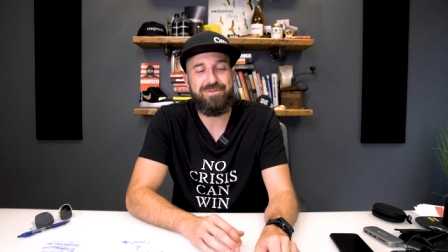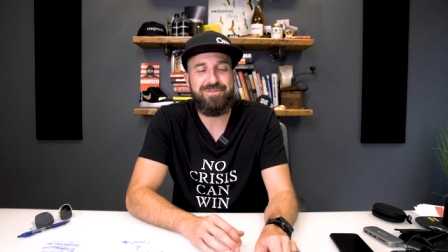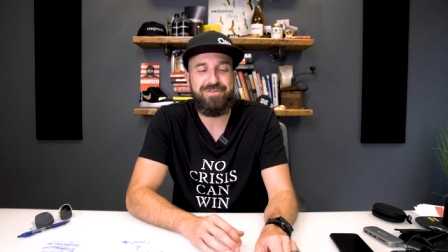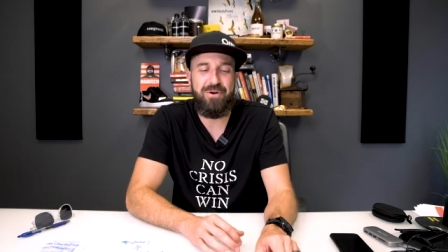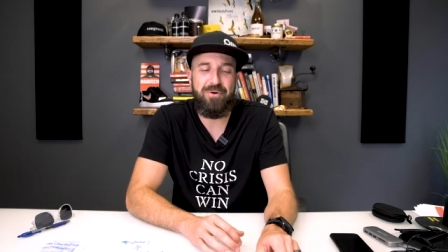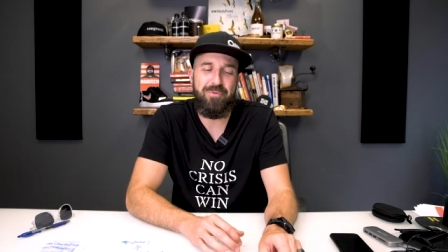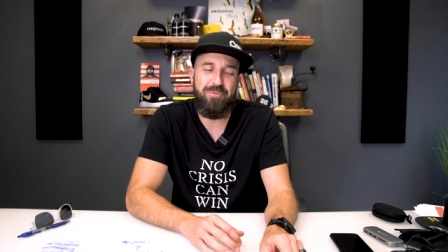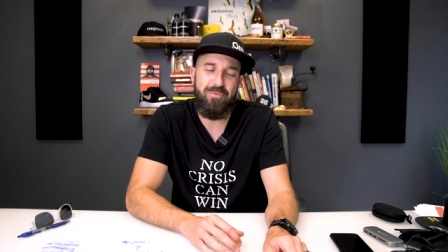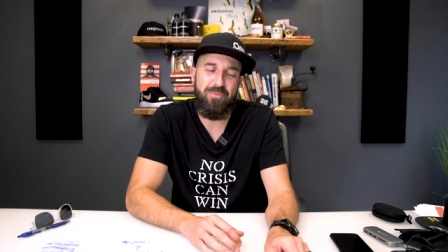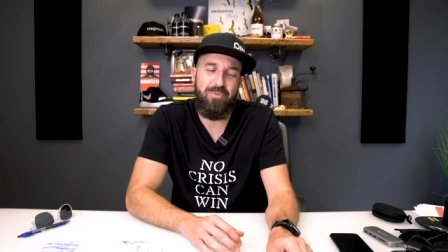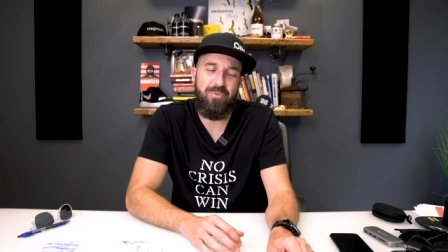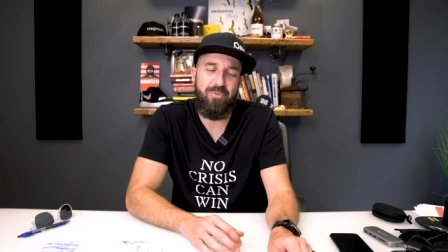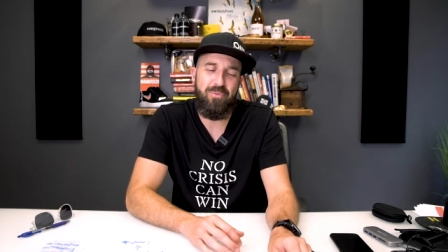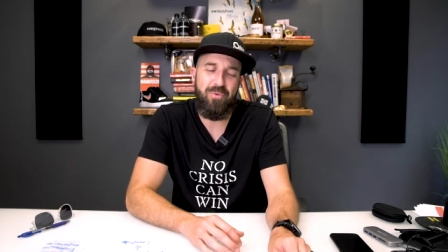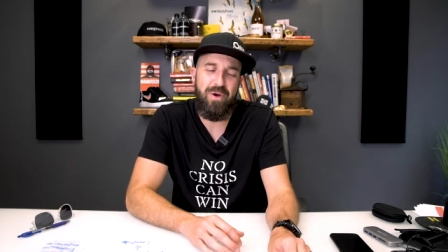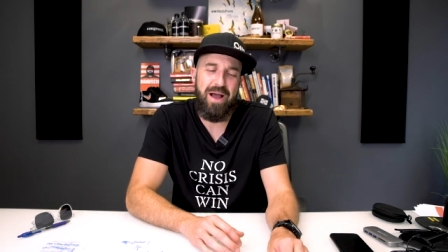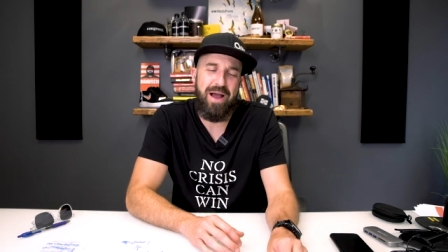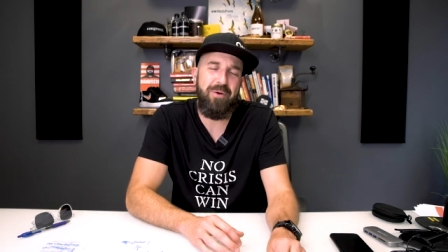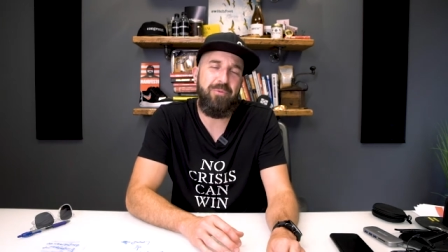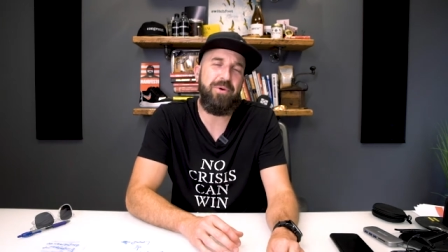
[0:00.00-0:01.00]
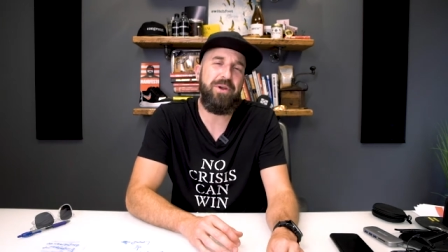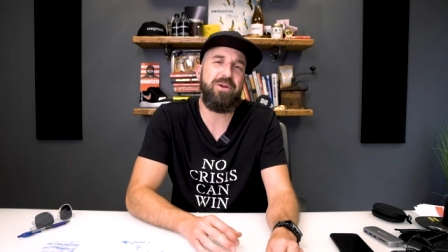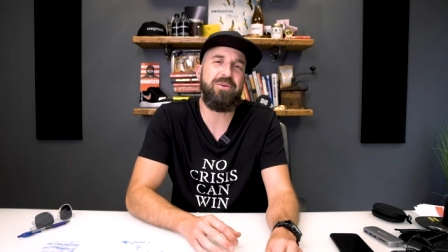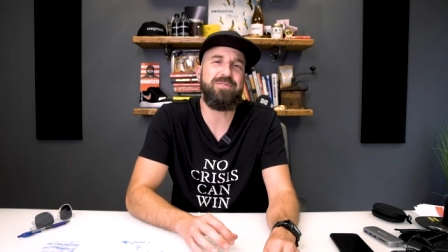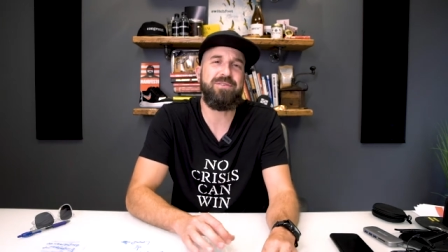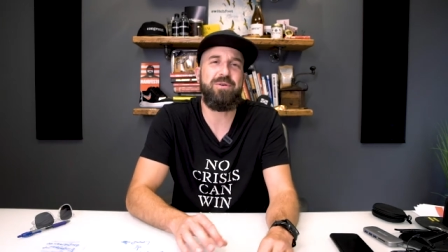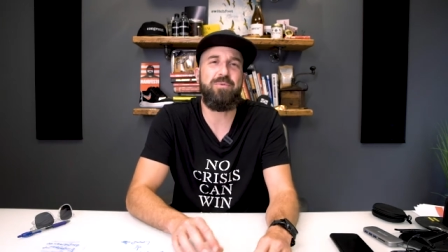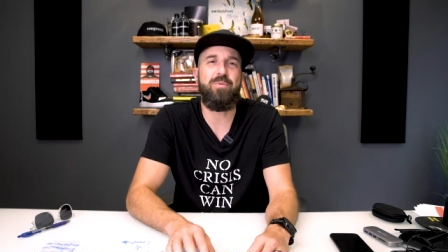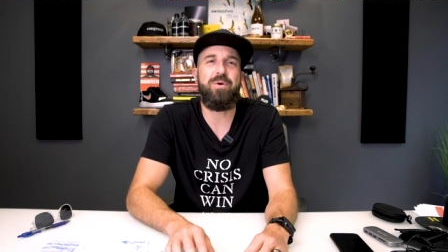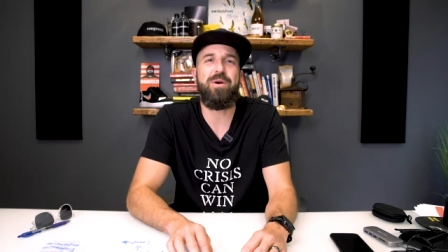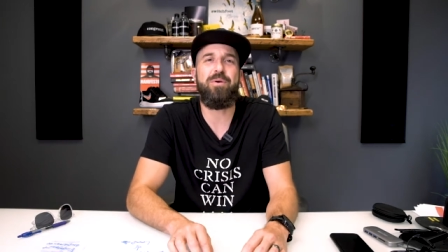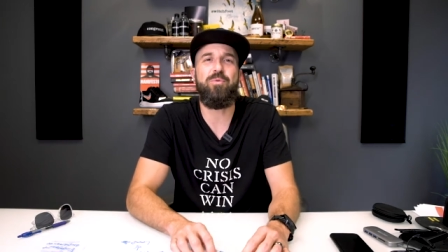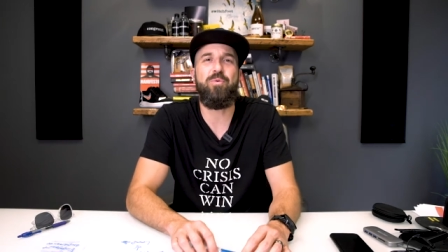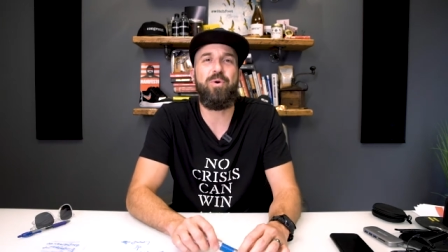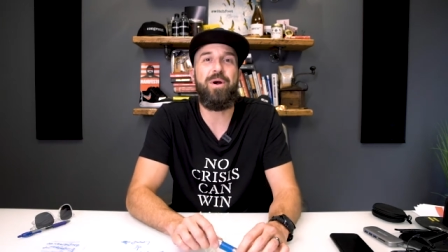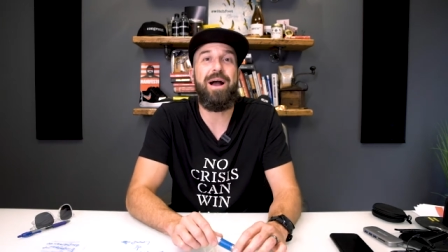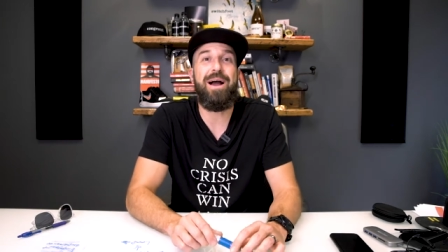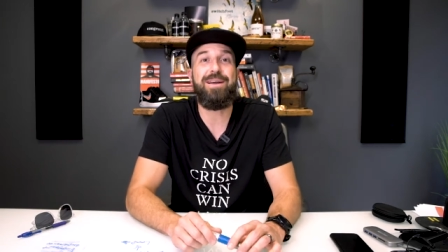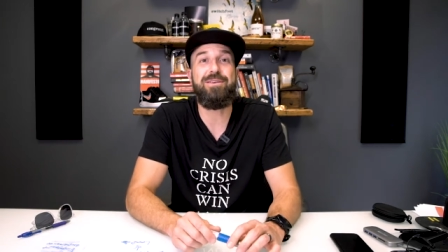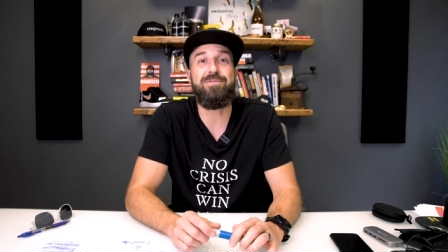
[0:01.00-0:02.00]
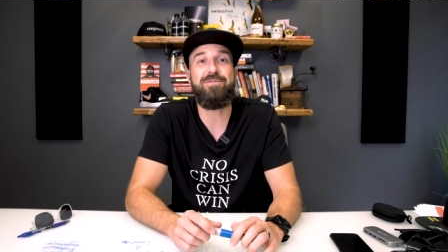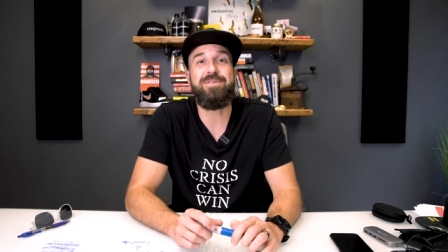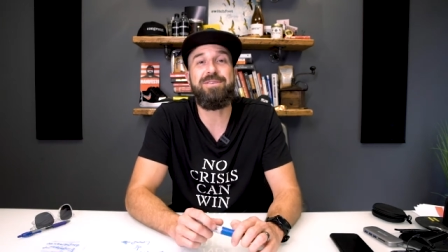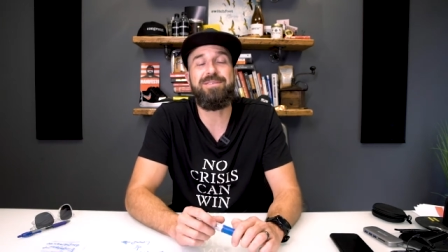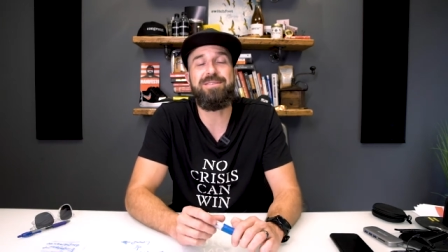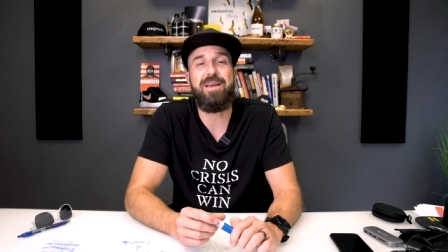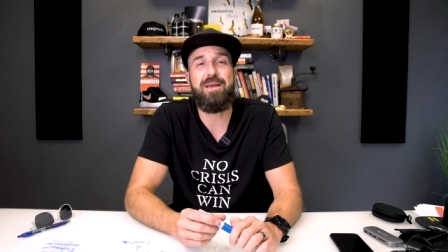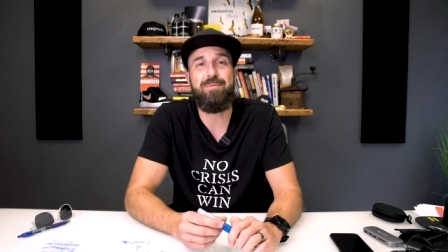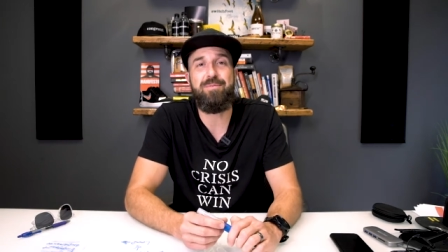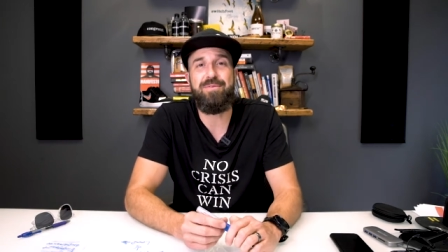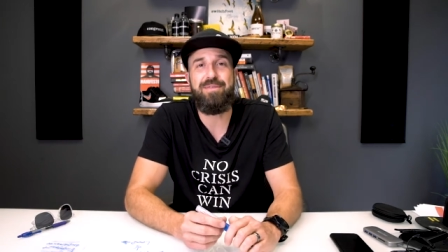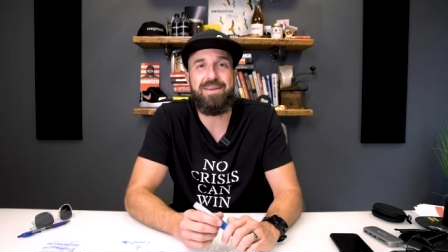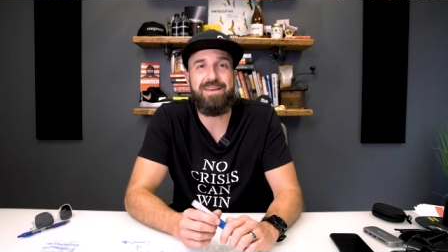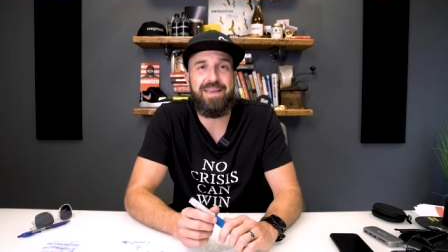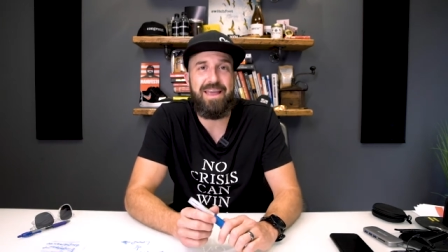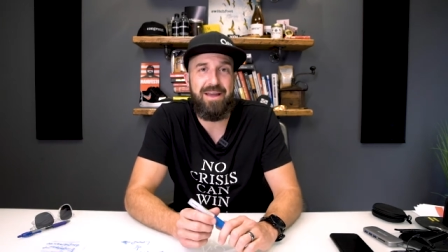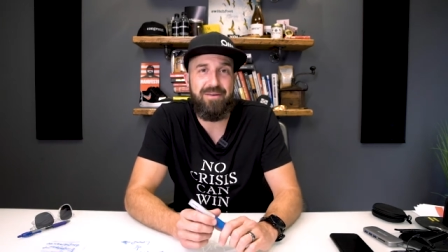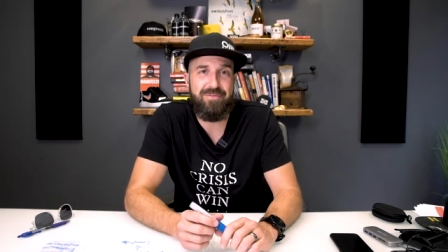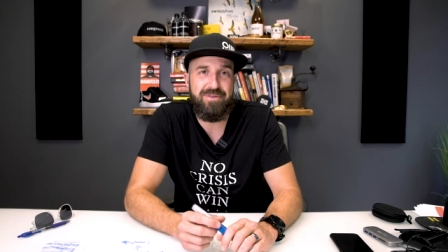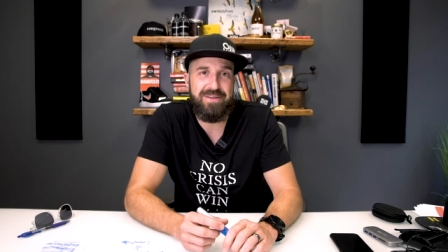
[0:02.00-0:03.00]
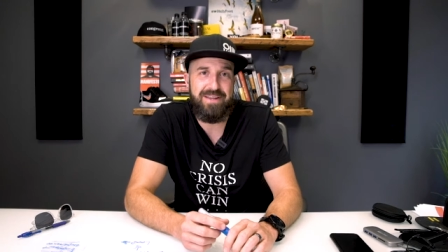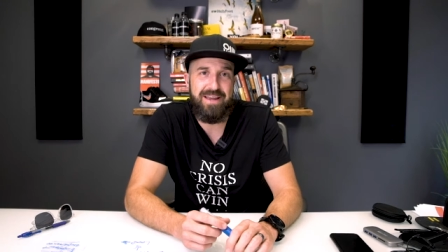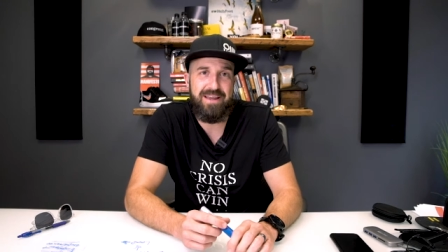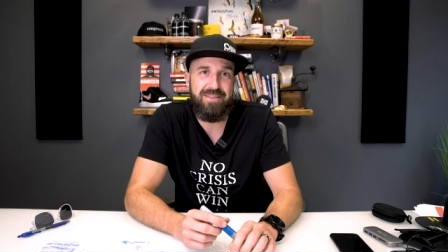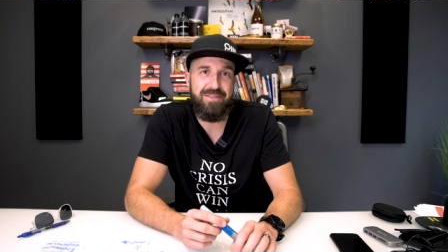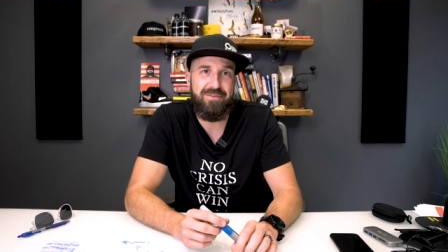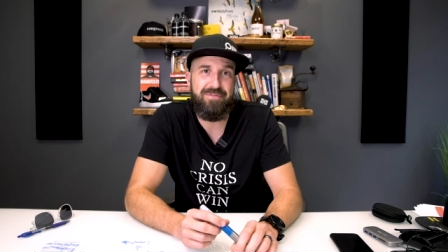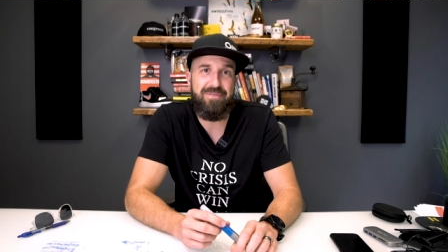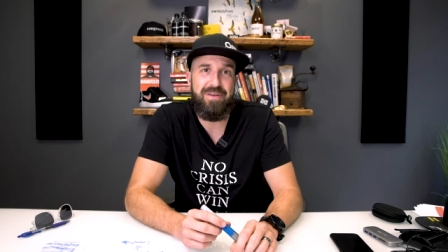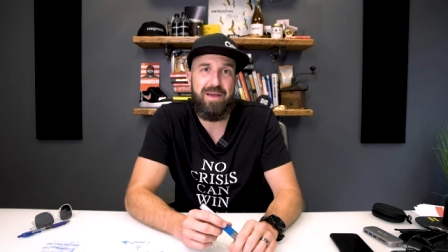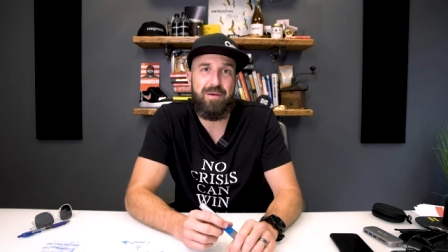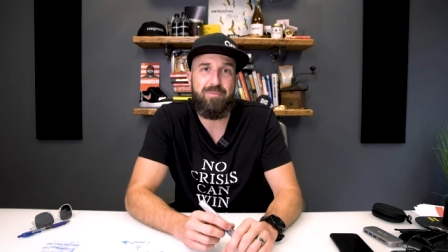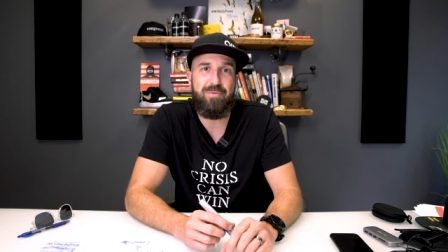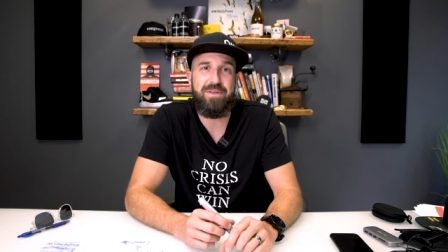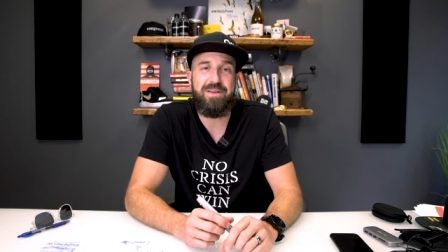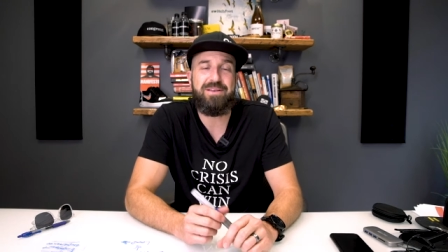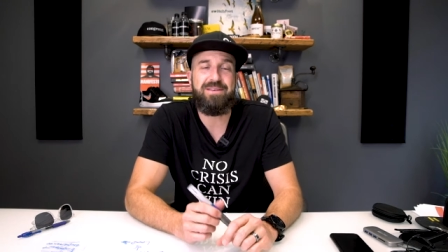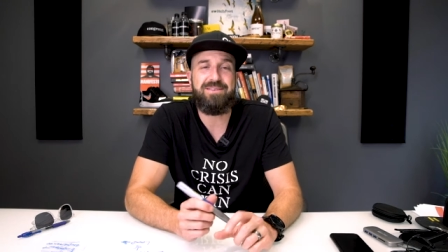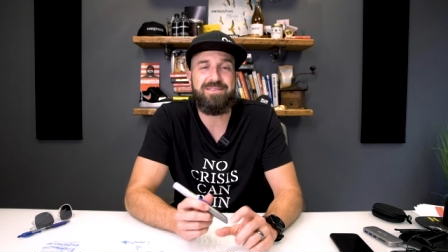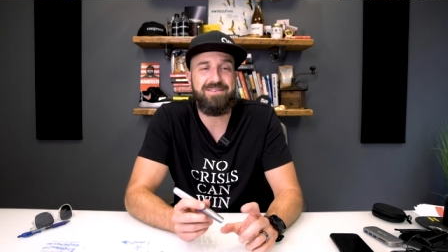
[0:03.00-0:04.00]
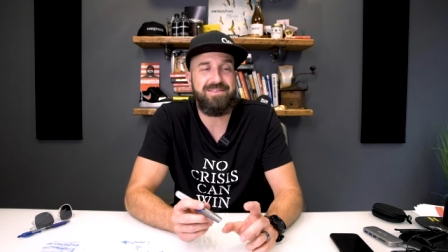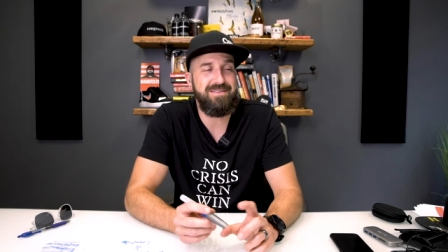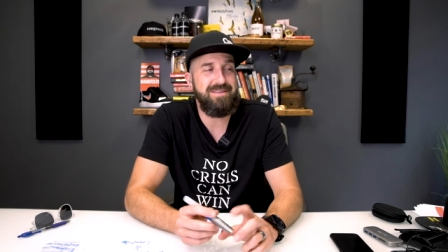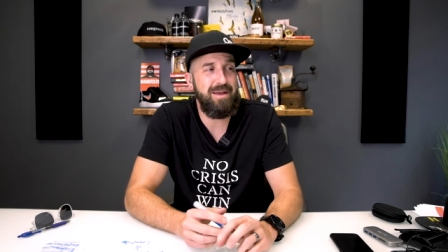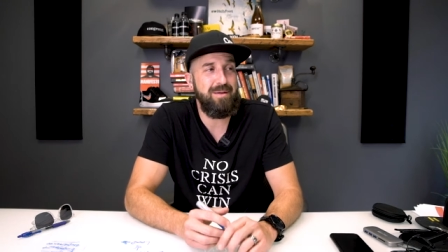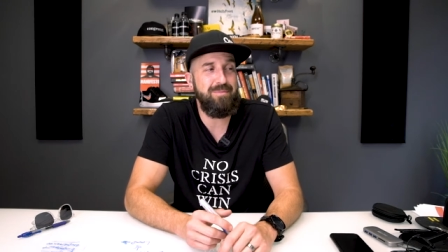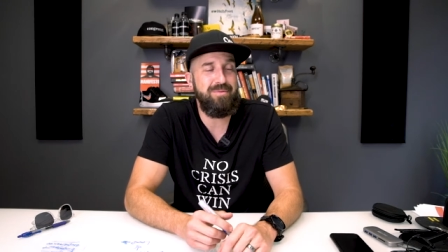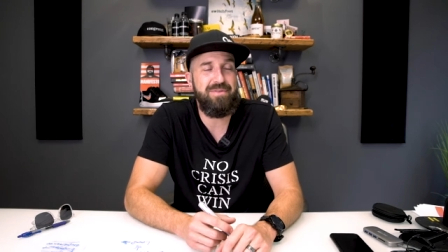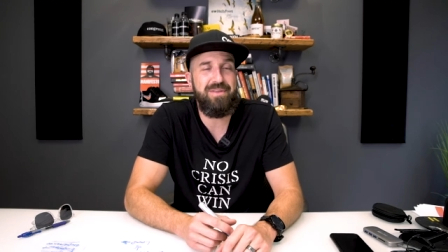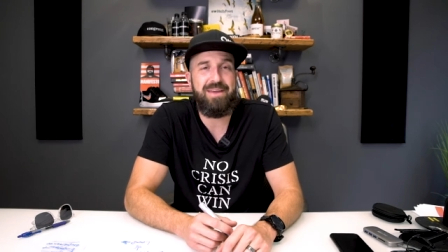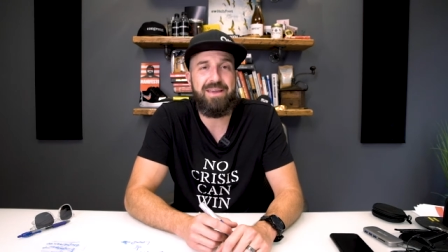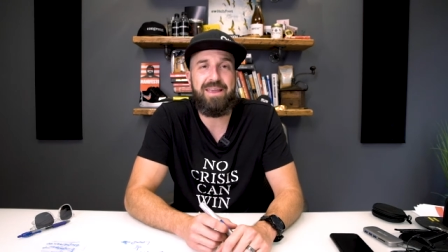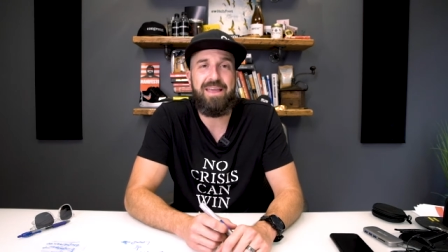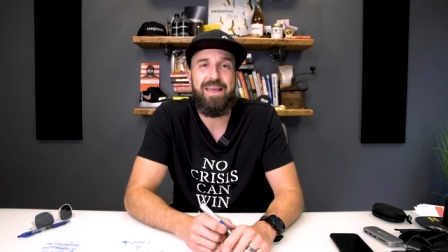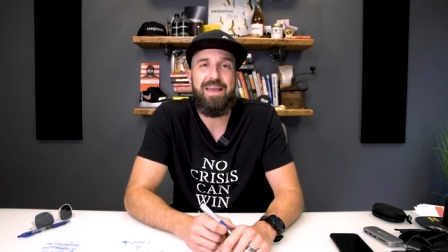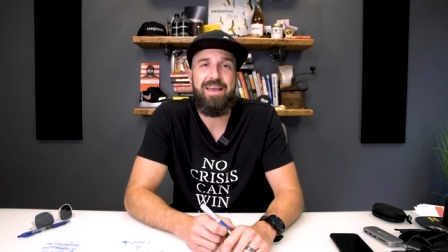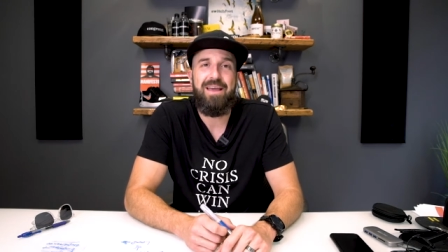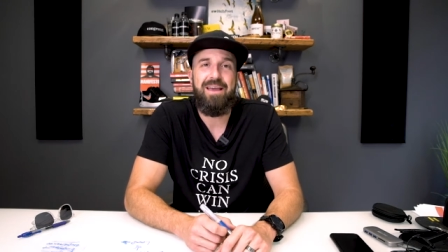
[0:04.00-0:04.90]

So uh, we go somewhere where I do the same thing every day and the family does the same thing